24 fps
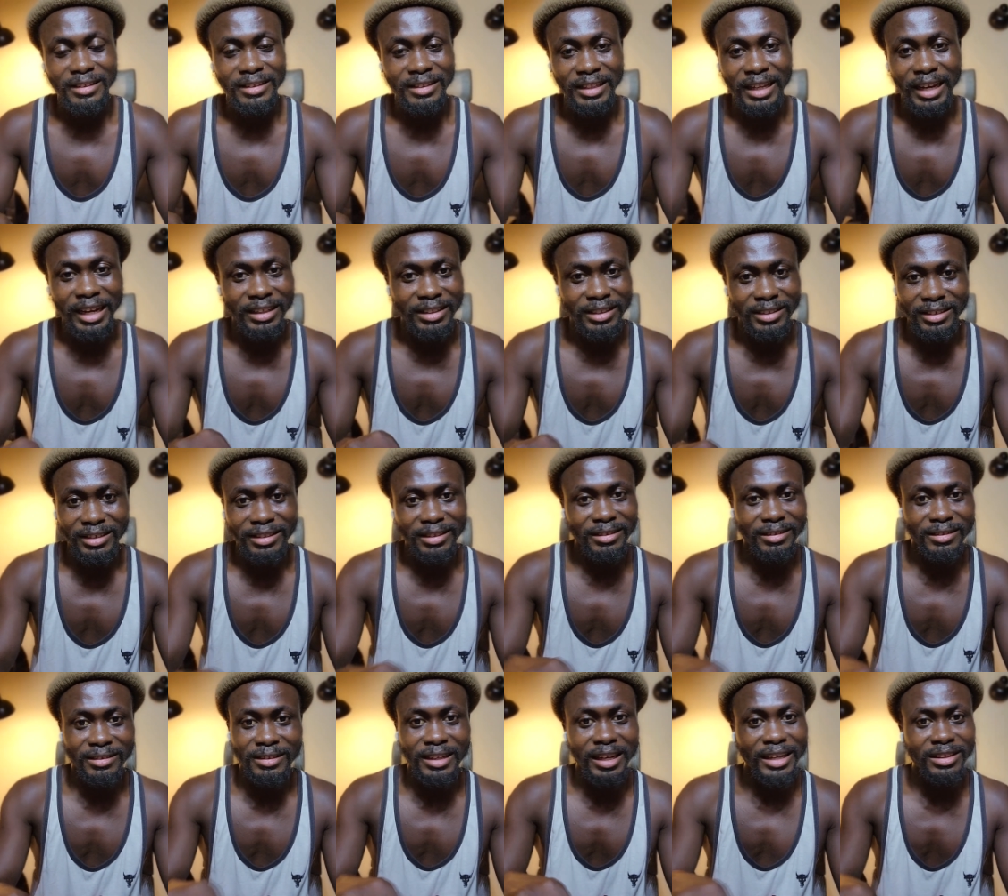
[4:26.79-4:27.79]
that's
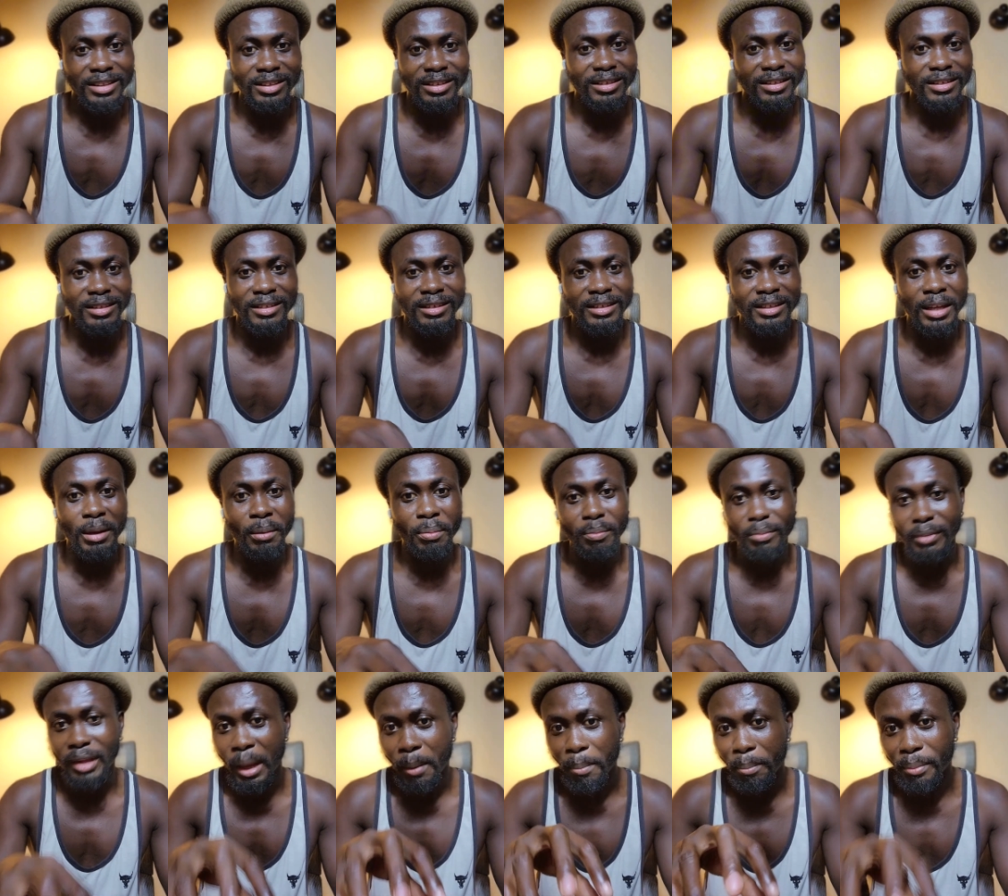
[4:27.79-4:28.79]
that's
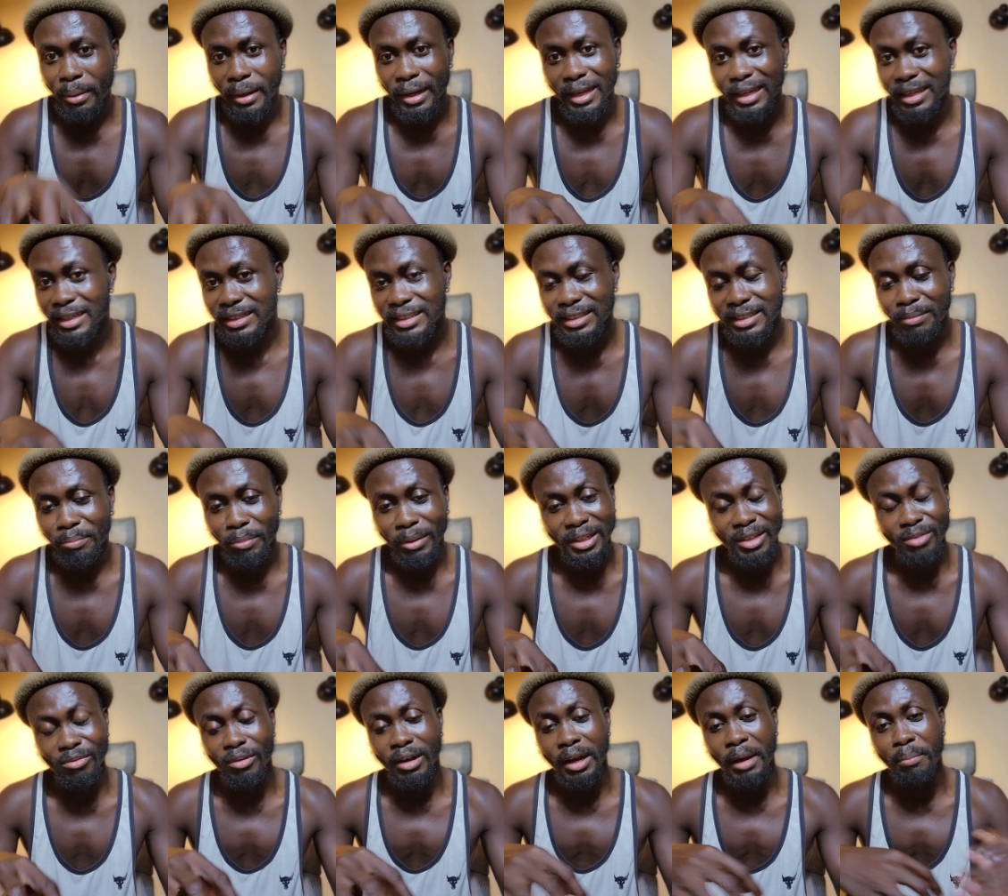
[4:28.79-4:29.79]
that that place,
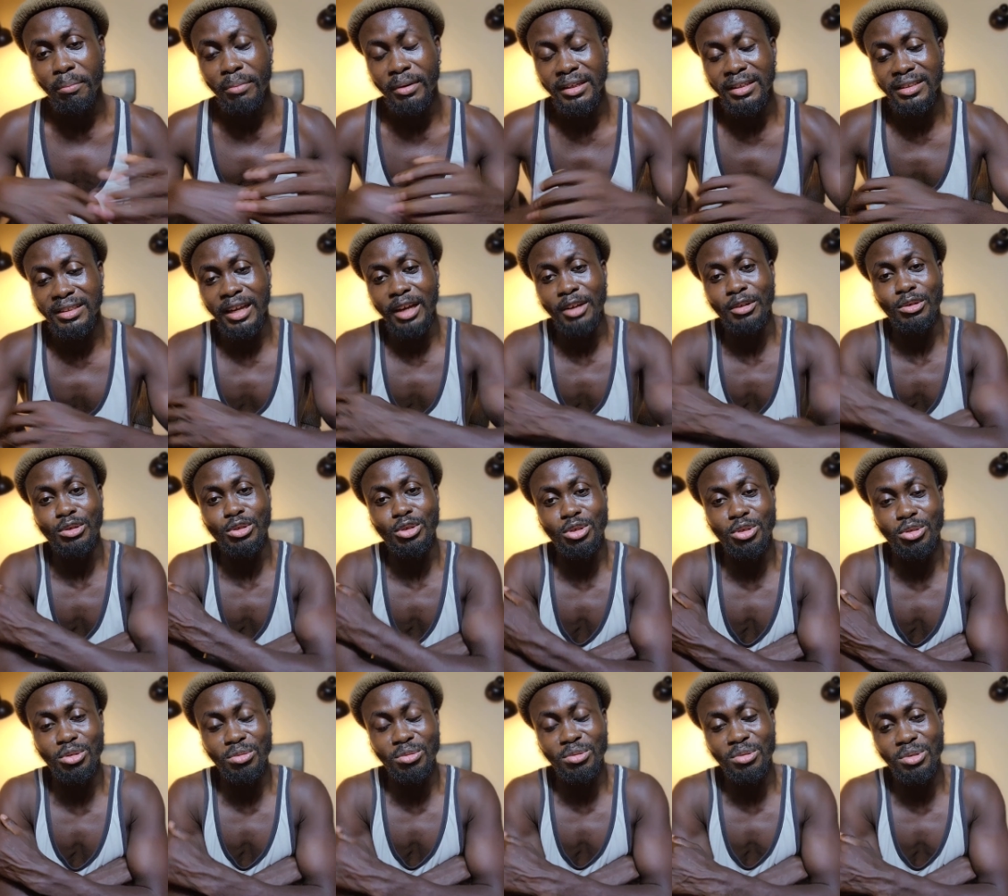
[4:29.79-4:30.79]
particular place that you
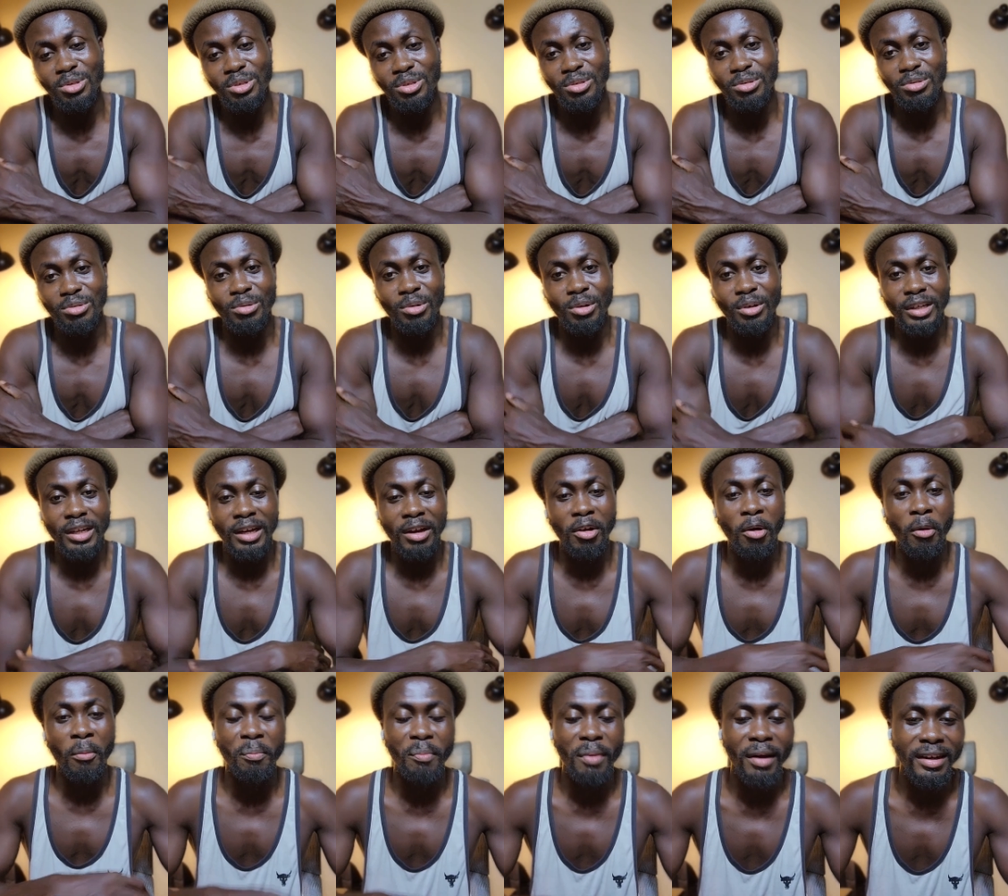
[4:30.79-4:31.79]
choose or the
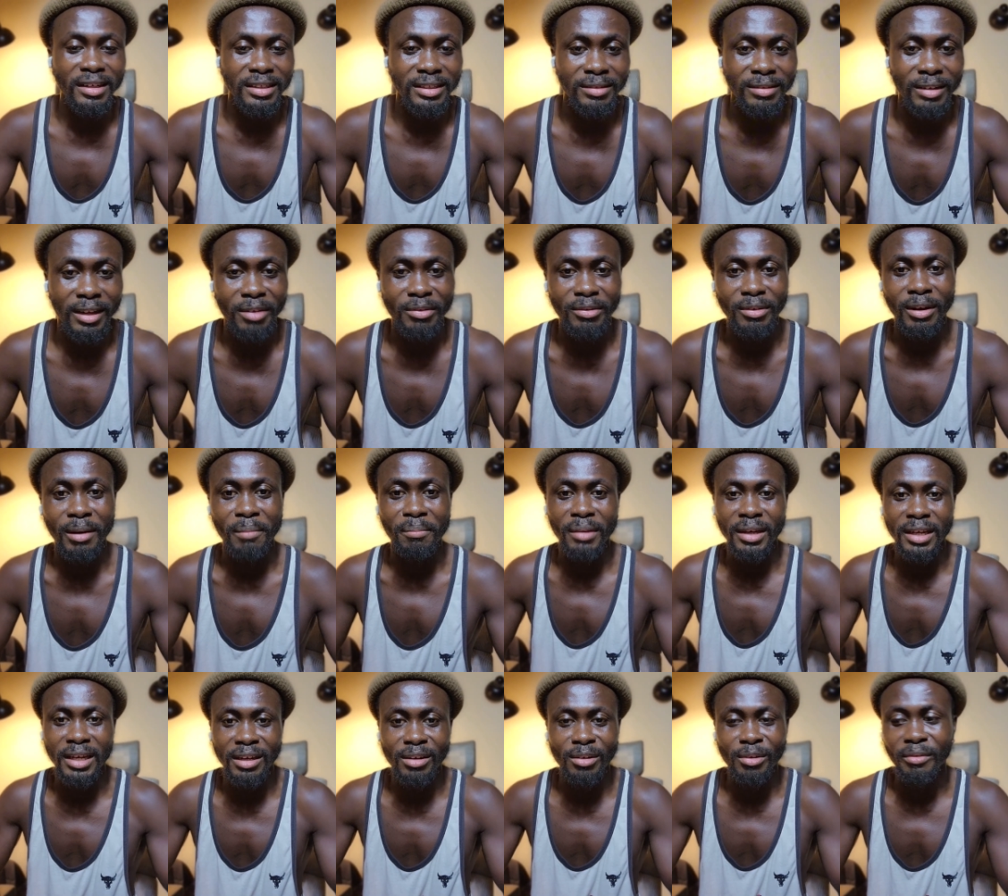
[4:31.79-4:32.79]
comparison that you are
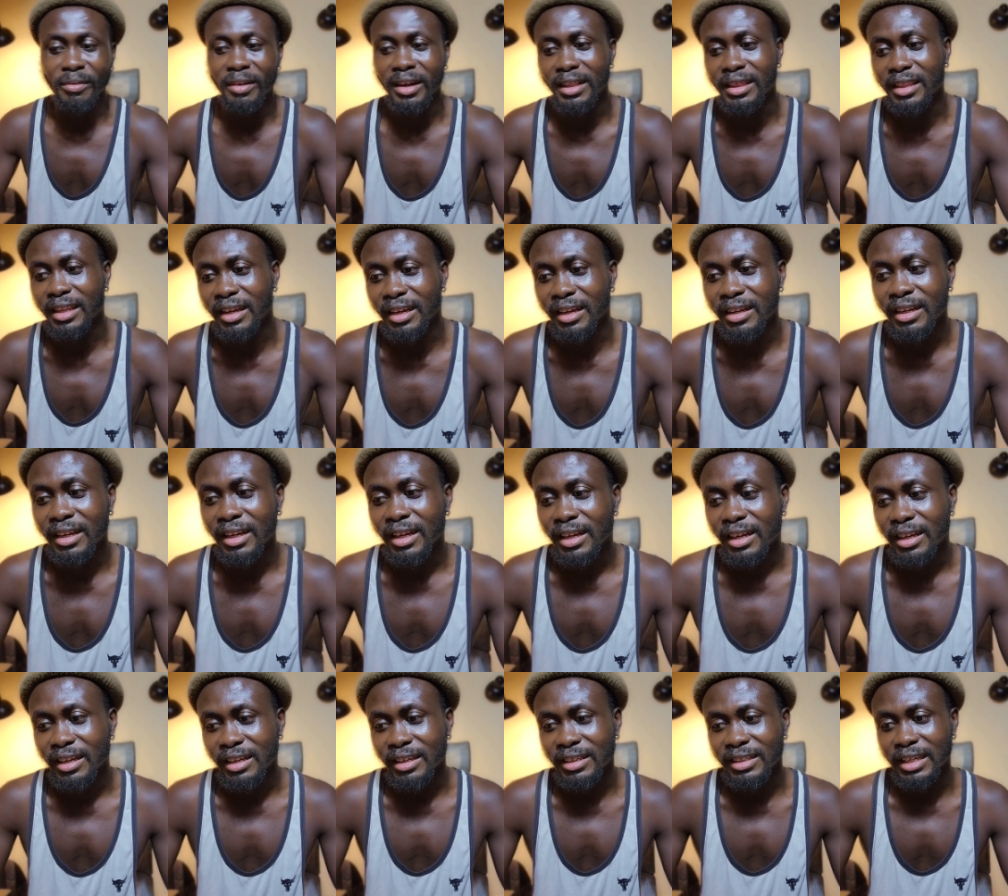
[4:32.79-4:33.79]
making over there
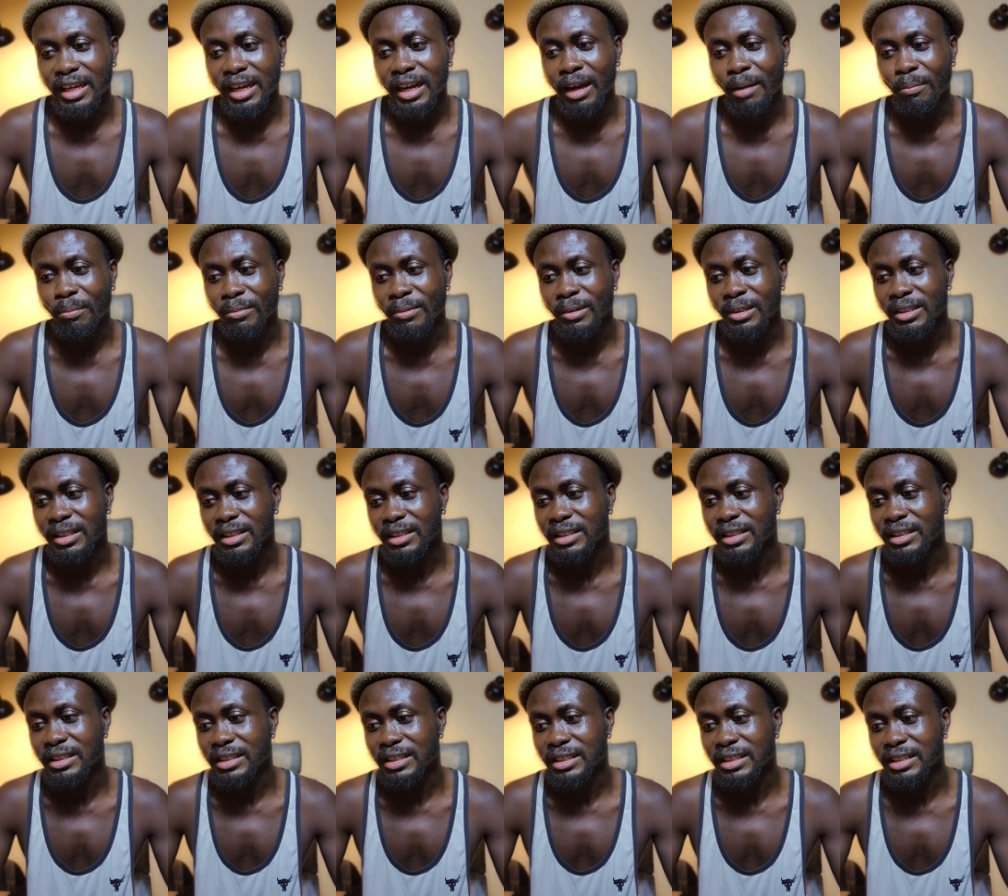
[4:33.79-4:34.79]
is an is
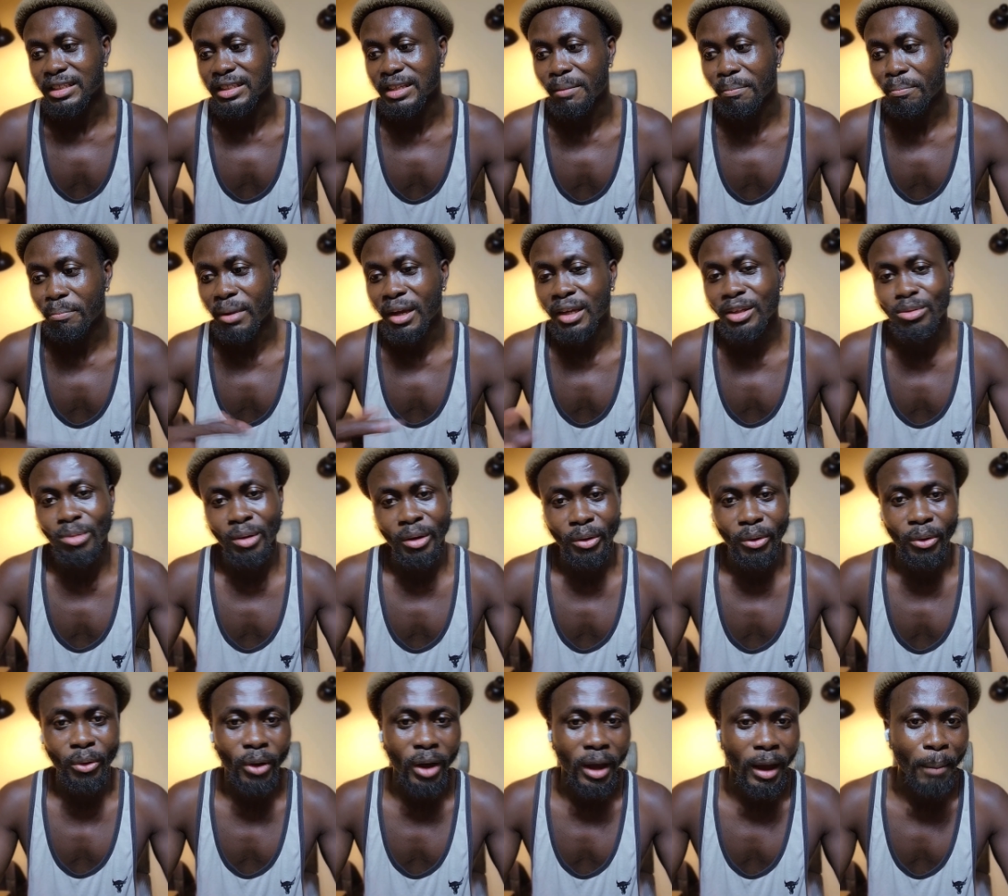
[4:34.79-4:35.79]
is, is the best one
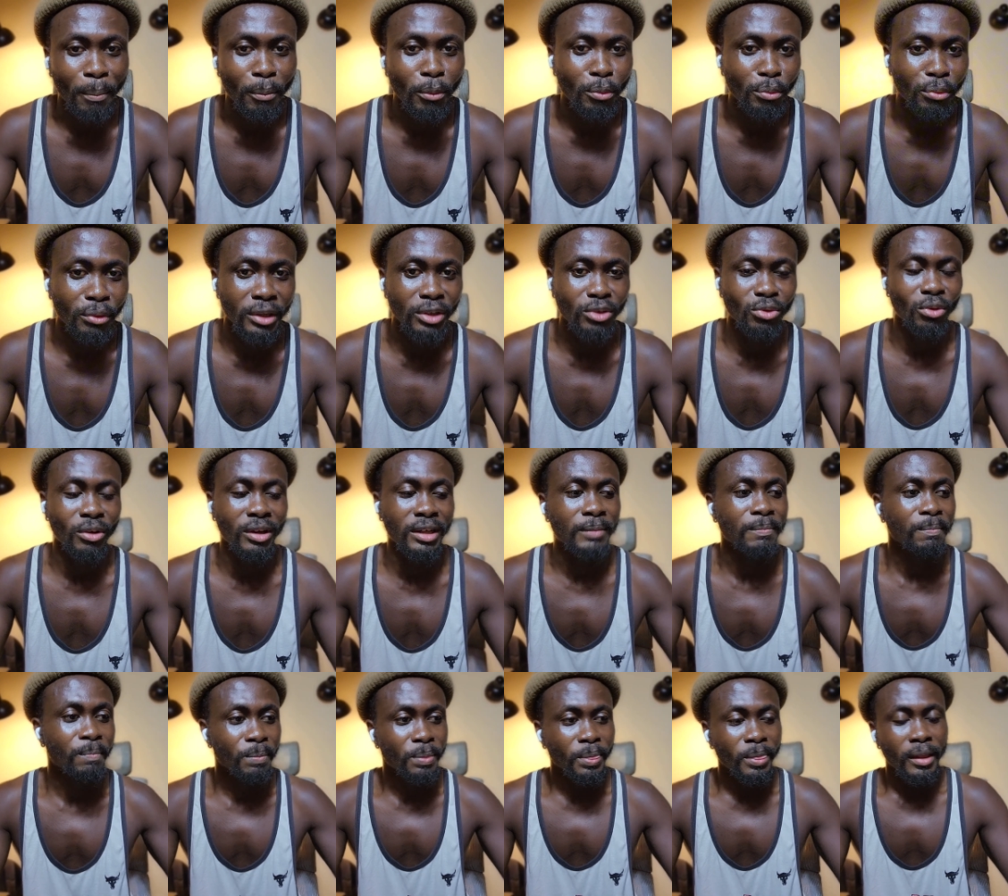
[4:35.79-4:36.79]
or appropriate one
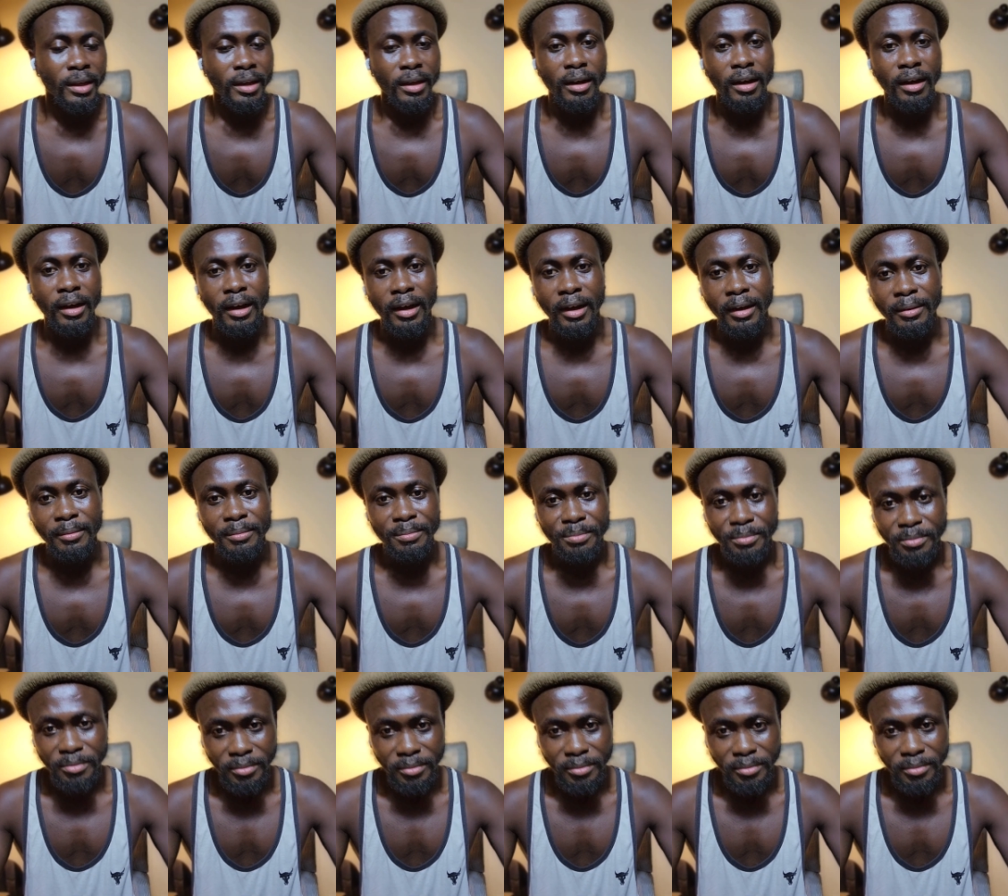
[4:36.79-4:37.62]
uh,